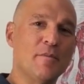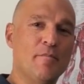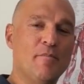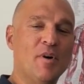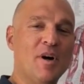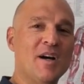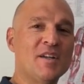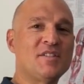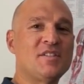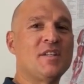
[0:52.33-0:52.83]

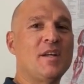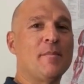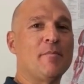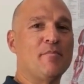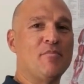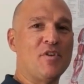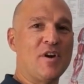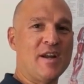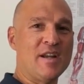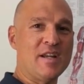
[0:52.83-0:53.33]
Bicep
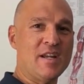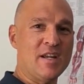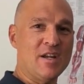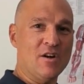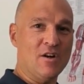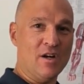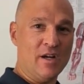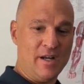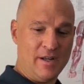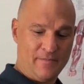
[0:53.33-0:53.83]

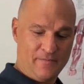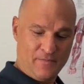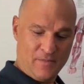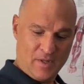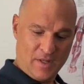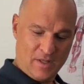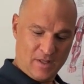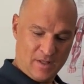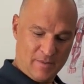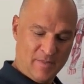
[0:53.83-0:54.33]
brachii,
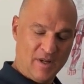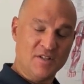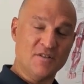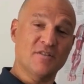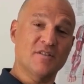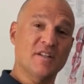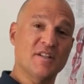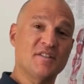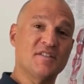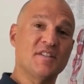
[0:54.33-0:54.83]
the muscle
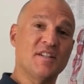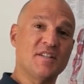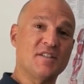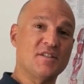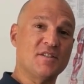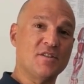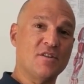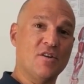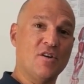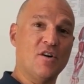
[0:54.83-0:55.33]
that
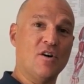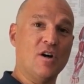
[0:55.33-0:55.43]
sits